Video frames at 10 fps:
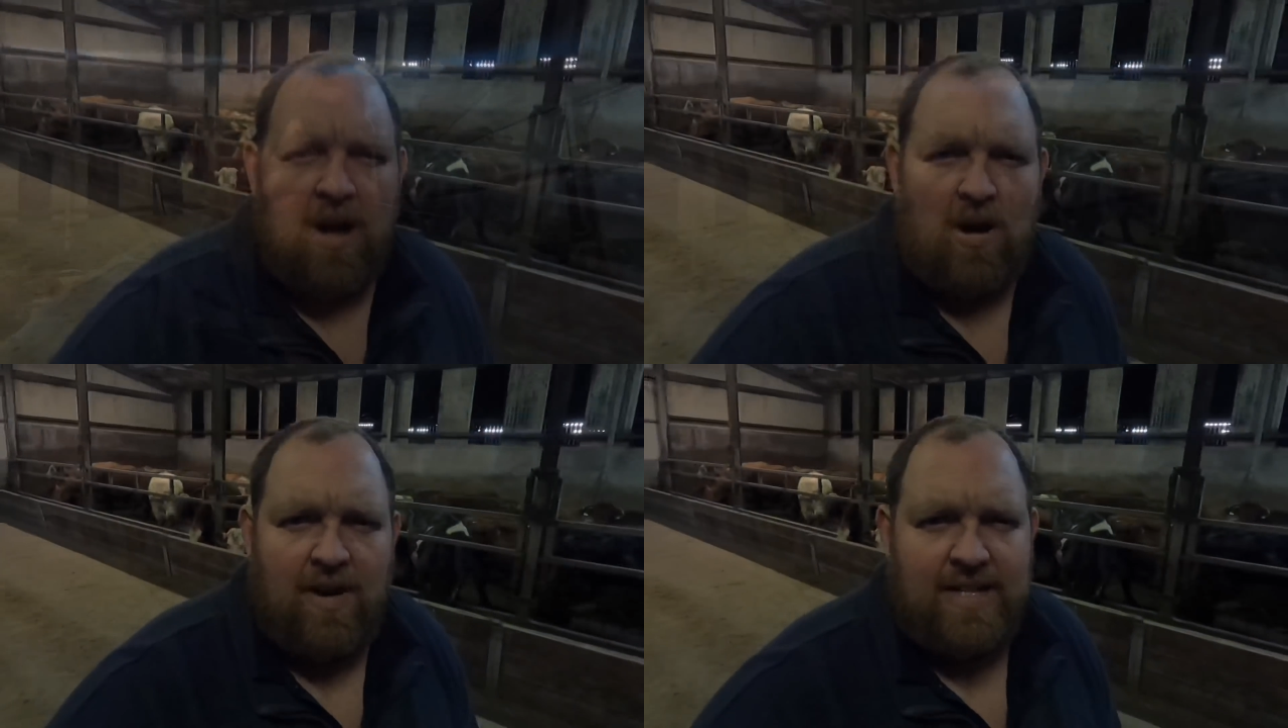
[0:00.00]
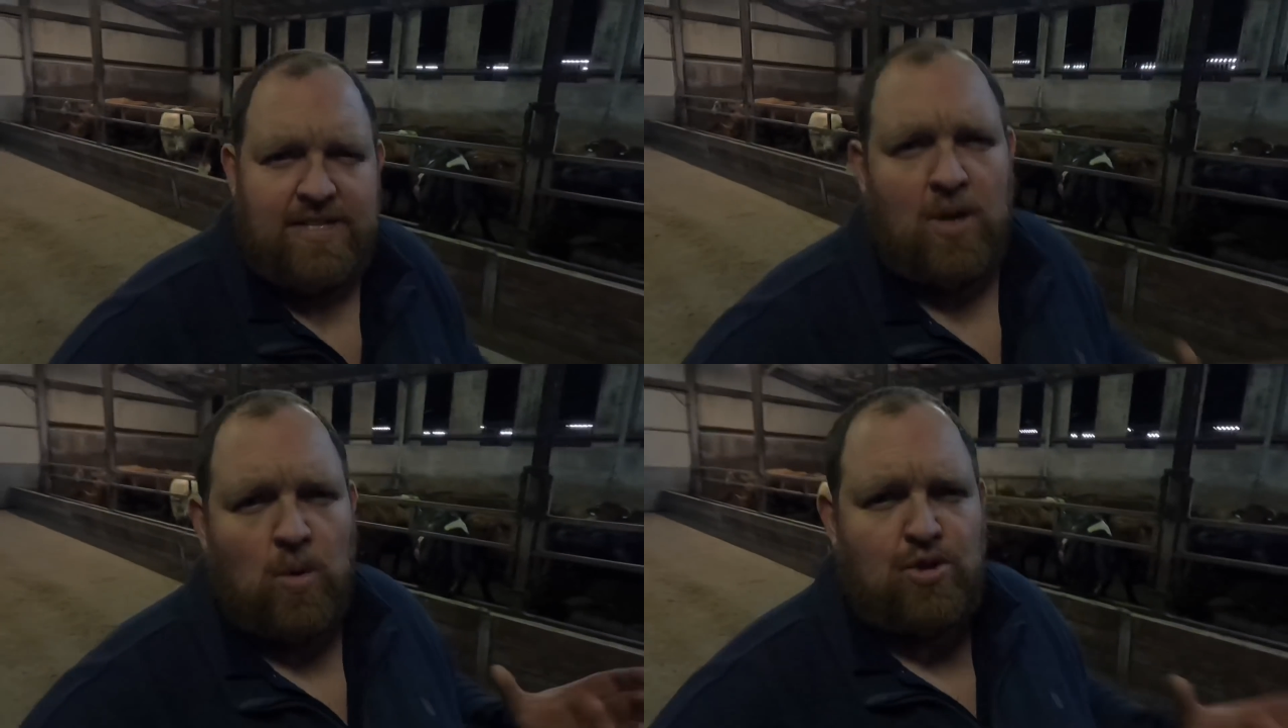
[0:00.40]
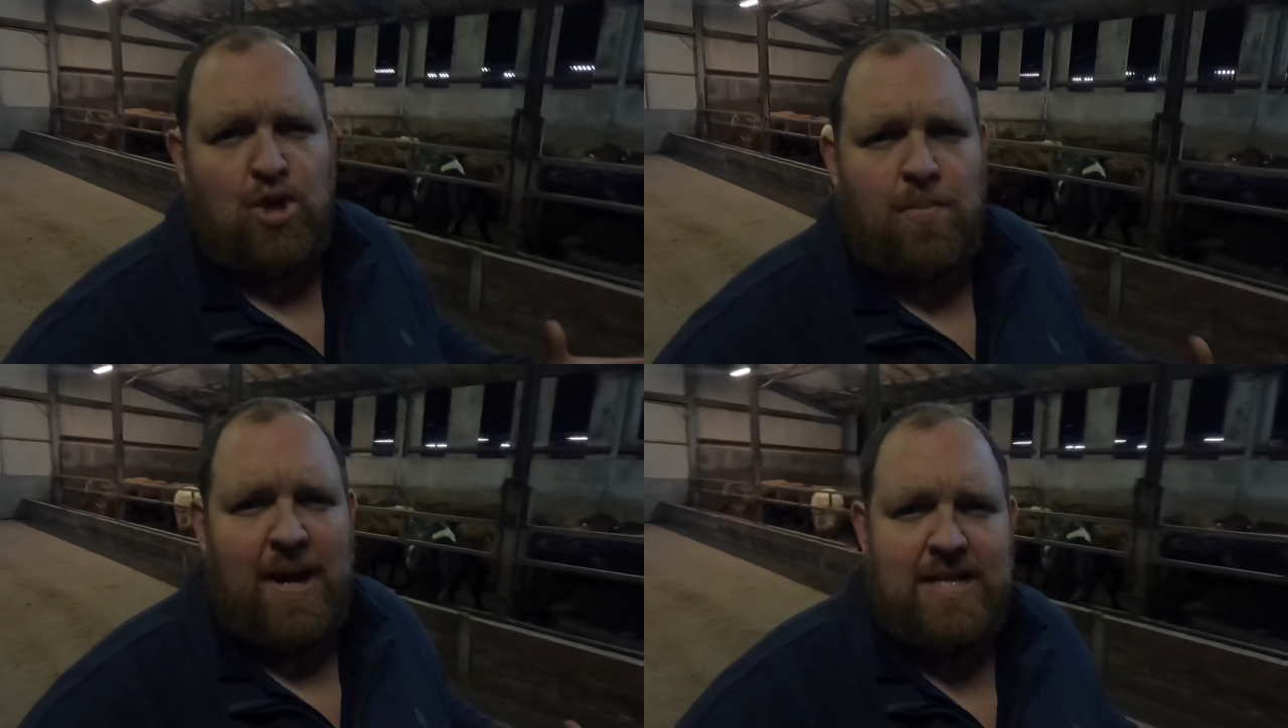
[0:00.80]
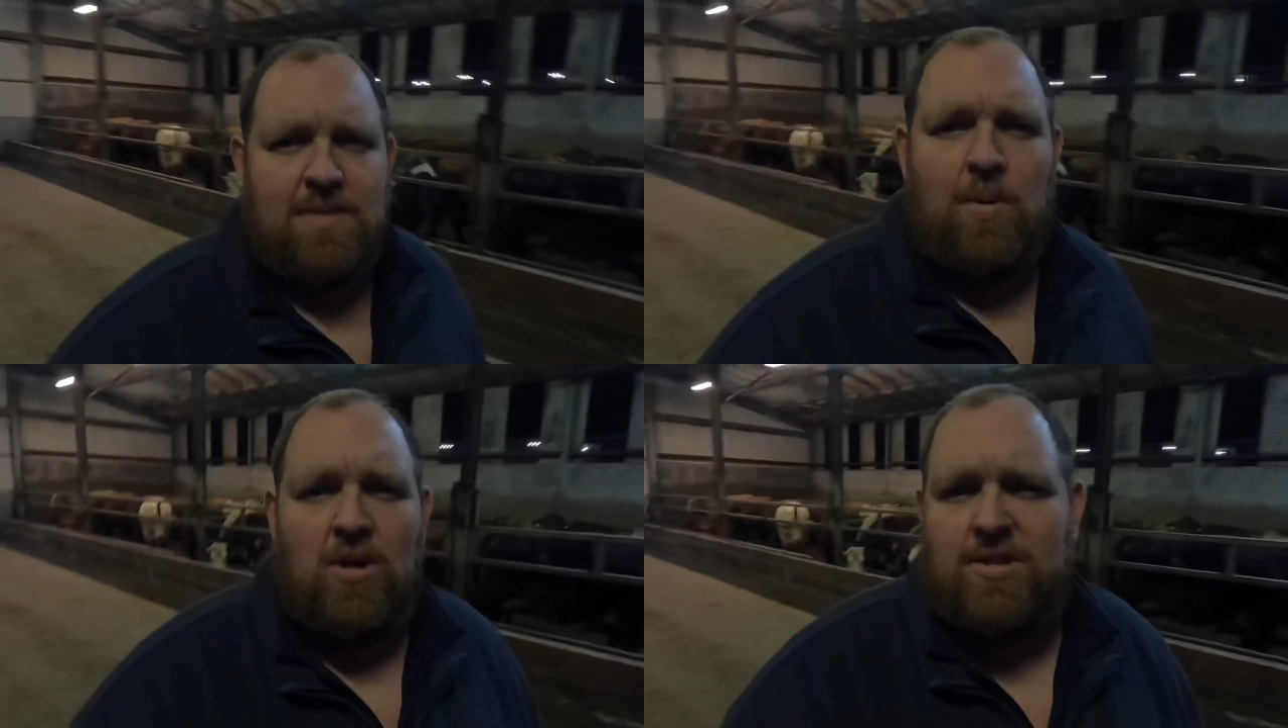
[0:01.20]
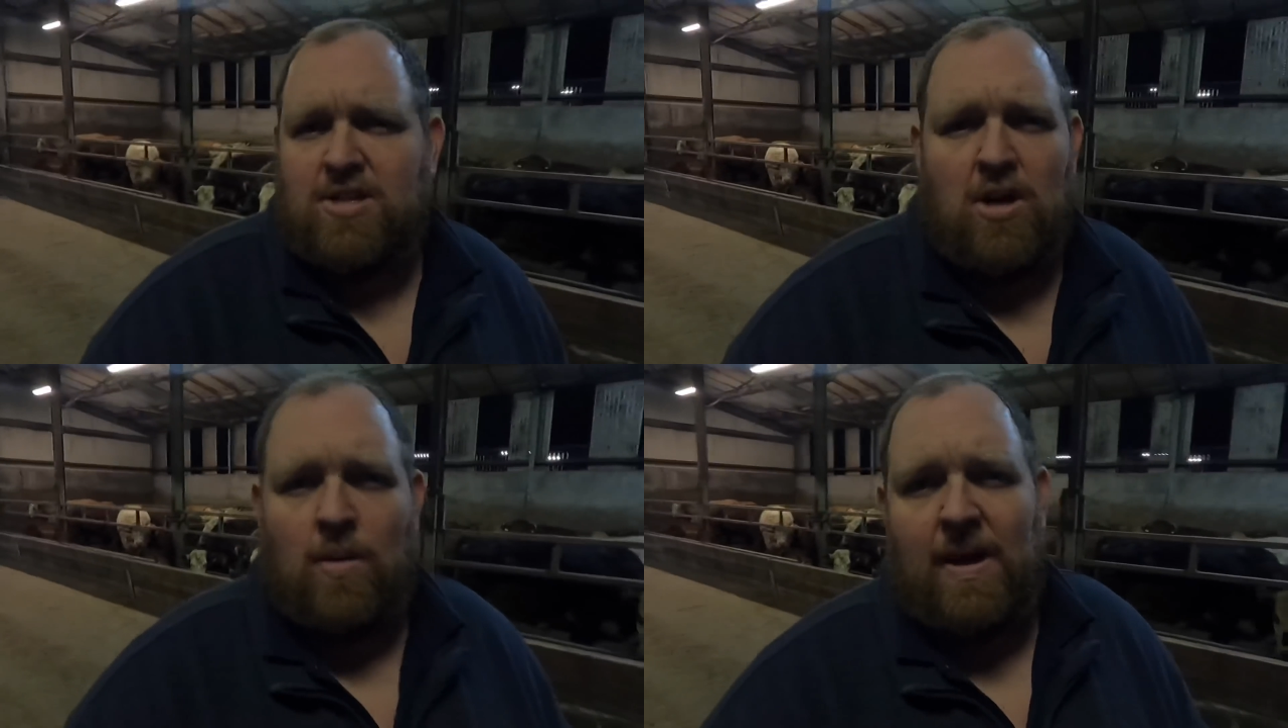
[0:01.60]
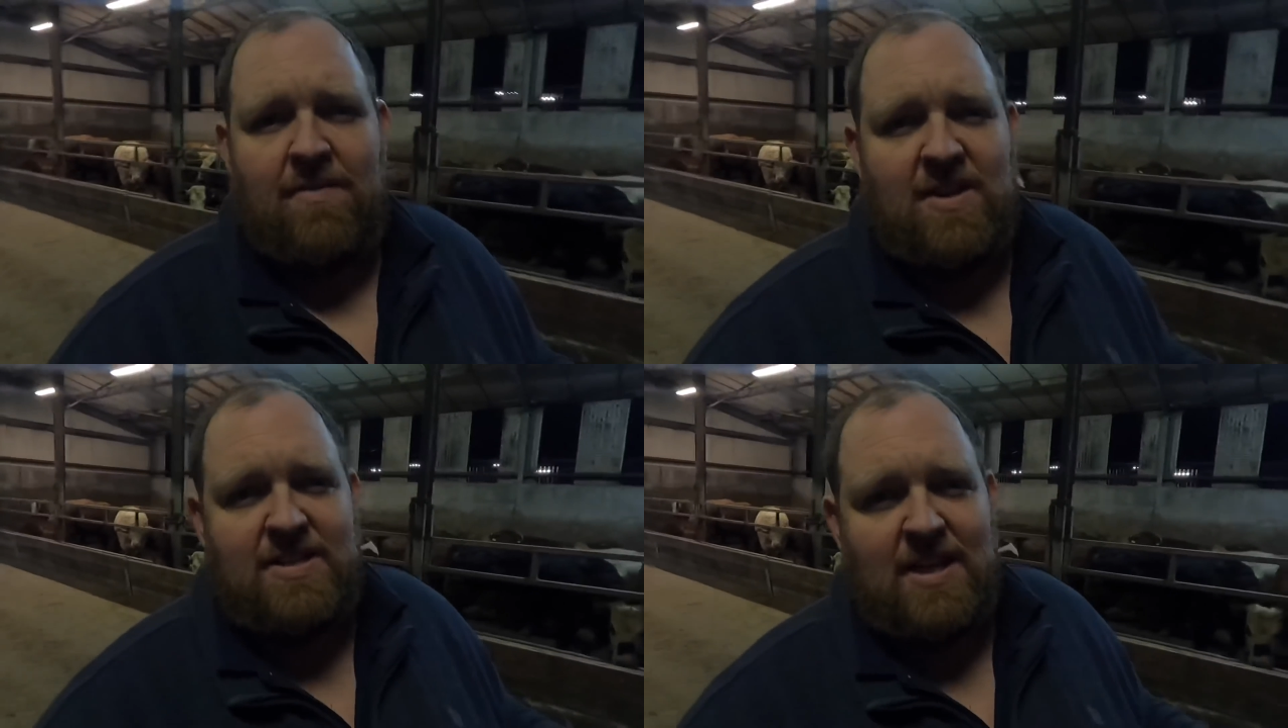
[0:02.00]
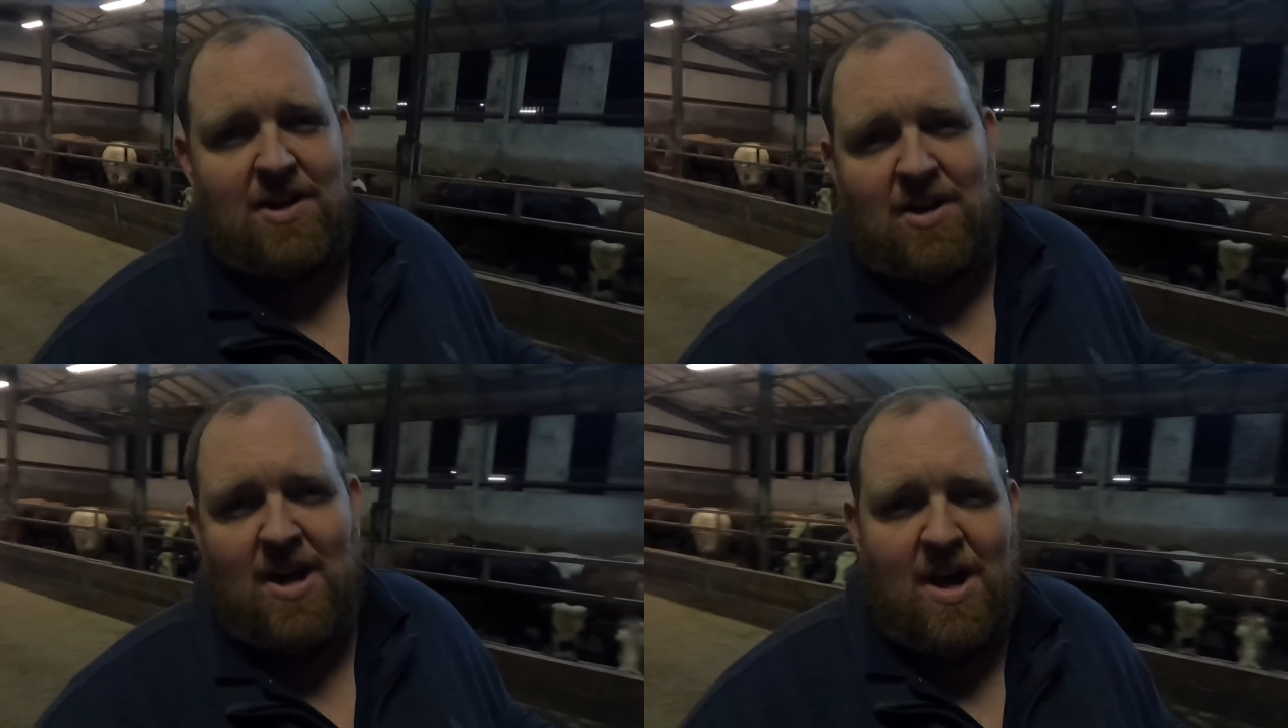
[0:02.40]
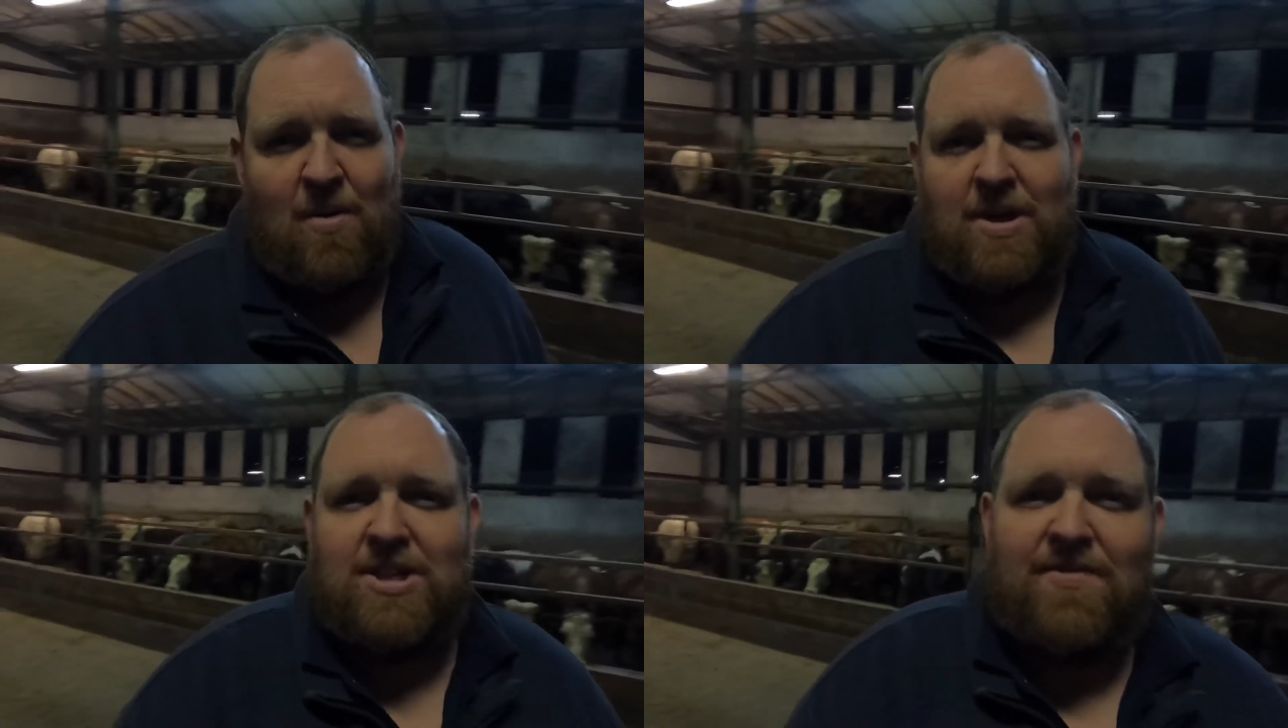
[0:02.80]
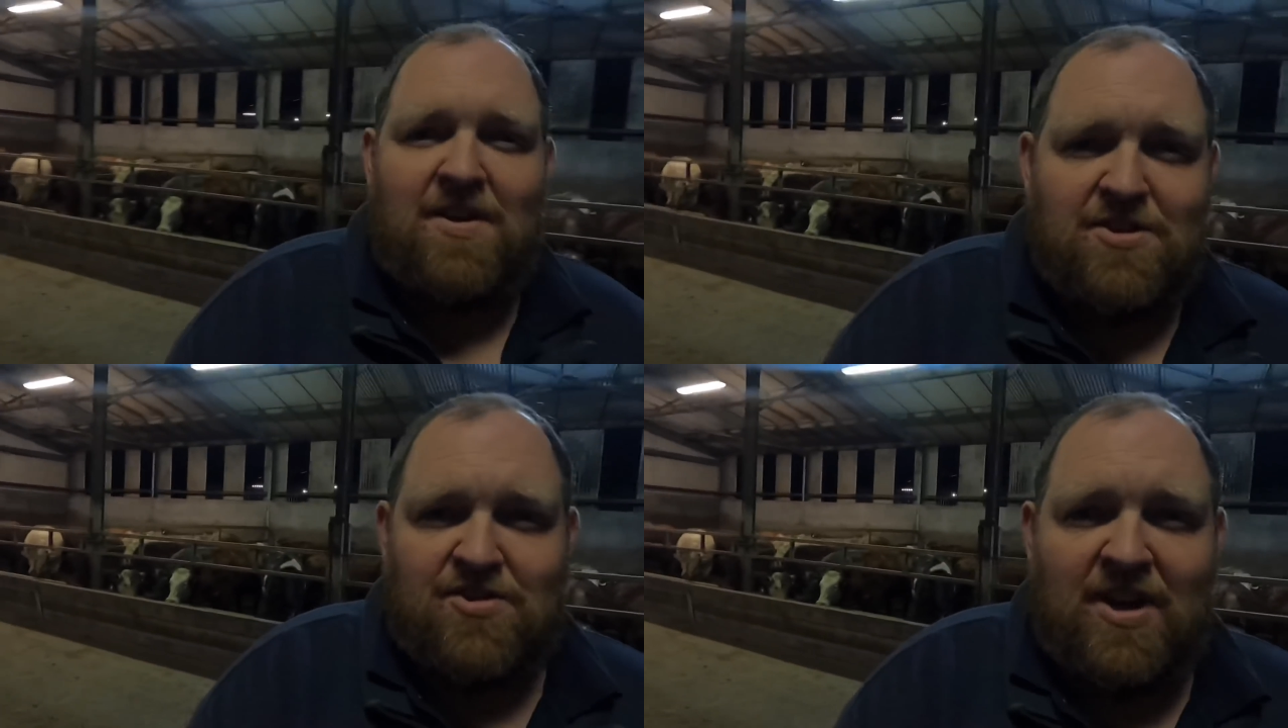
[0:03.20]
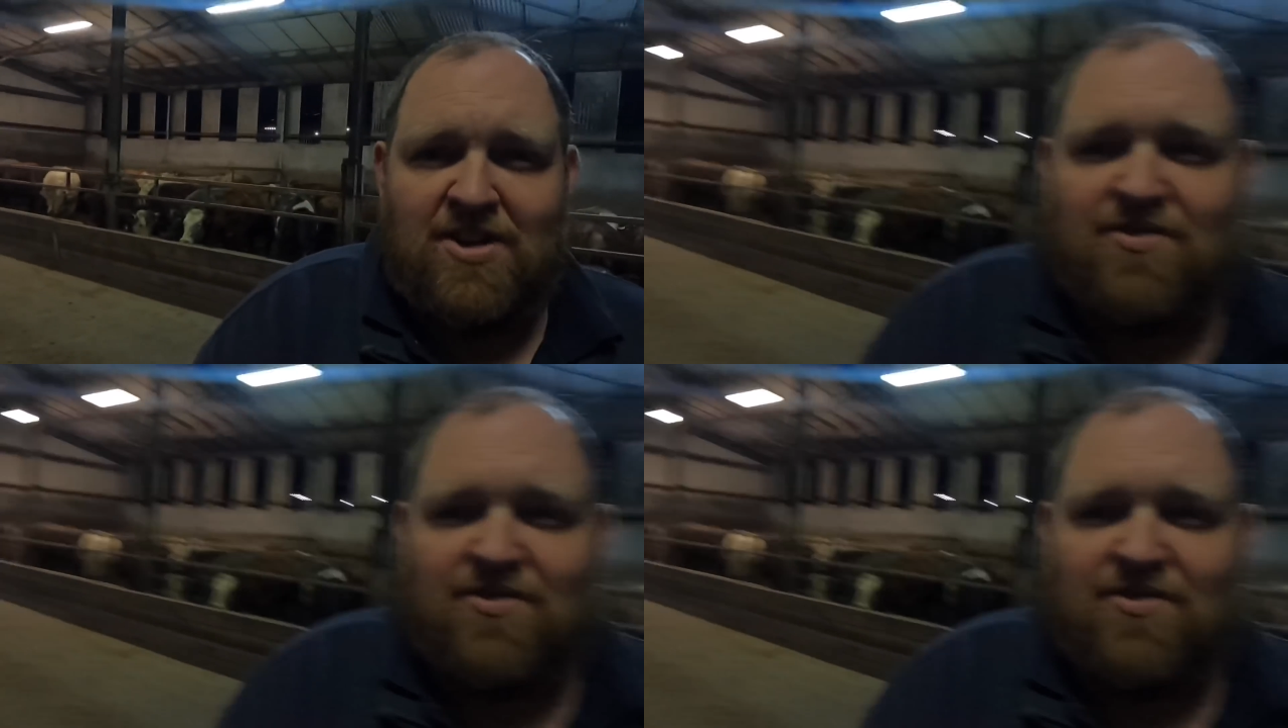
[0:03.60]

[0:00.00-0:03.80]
Alright, so 2 pens of bulls is all we have this year, which is very strange